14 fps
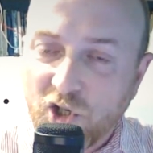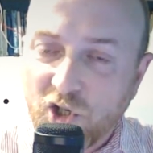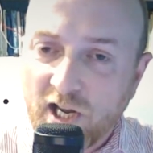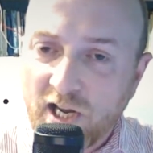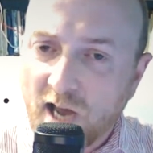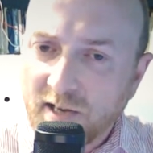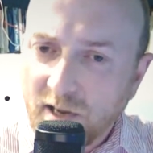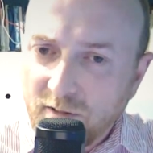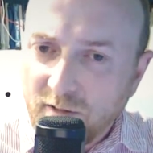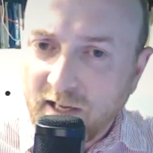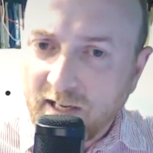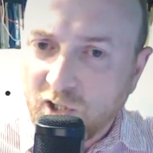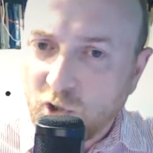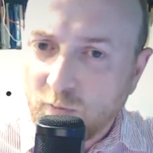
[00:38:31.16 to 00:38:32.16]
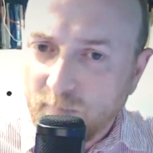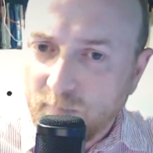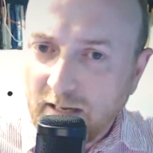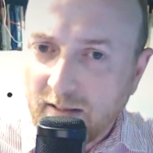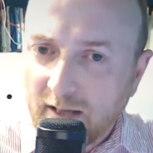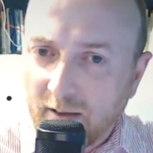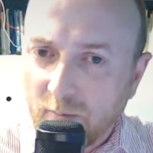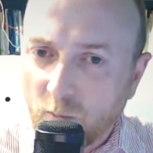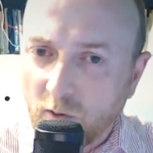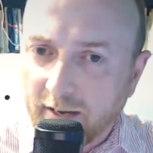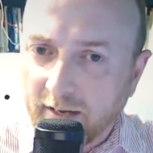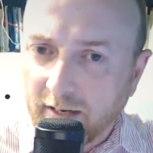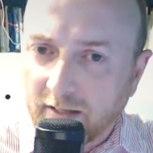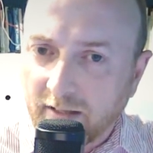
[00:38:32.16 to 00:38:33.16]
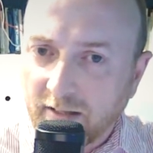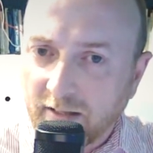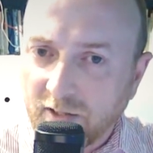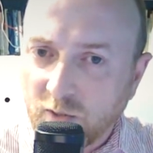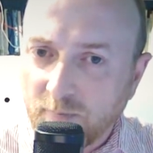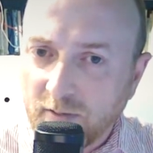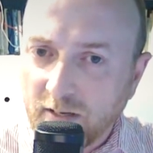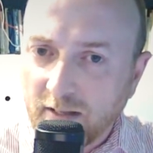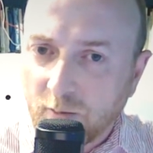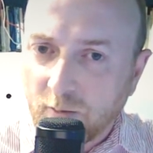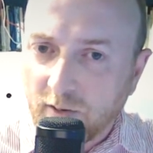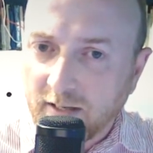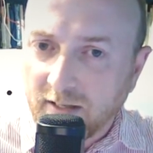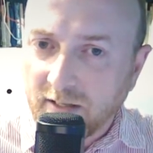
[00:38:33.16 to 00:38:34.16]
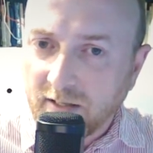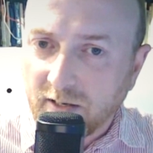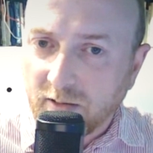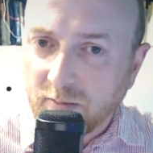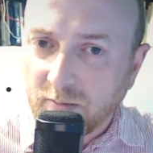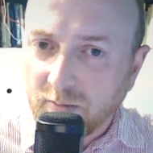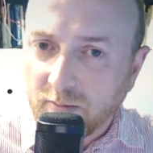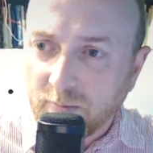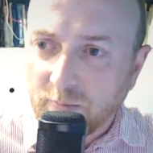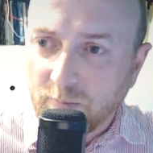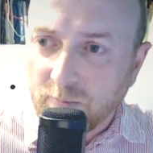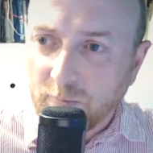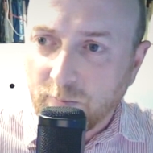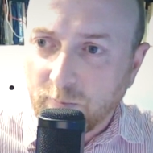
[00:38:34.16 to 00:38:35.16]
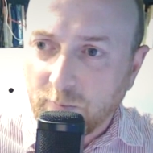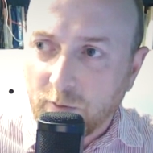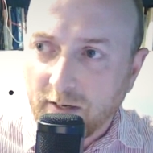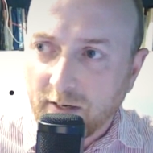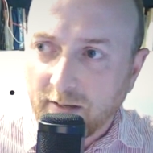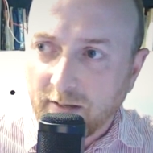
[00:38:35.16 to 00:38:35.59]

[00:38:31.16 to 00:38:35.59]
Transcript: I don't think it should be that way. It should be that way, you know. When